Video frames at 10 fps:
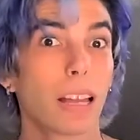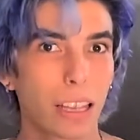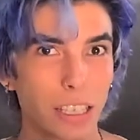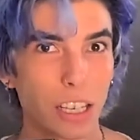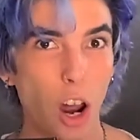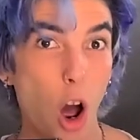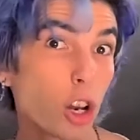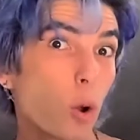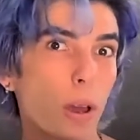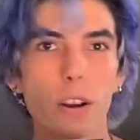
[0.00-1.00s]
This is an
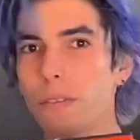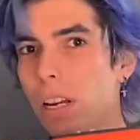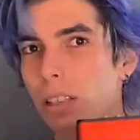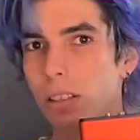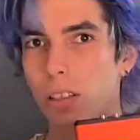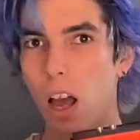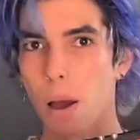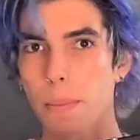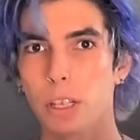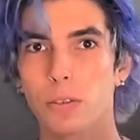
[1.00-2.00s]
audio interface.
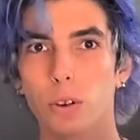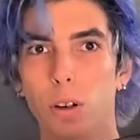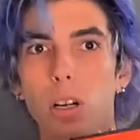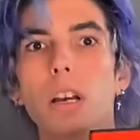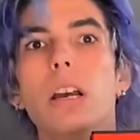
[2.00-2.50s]
It's for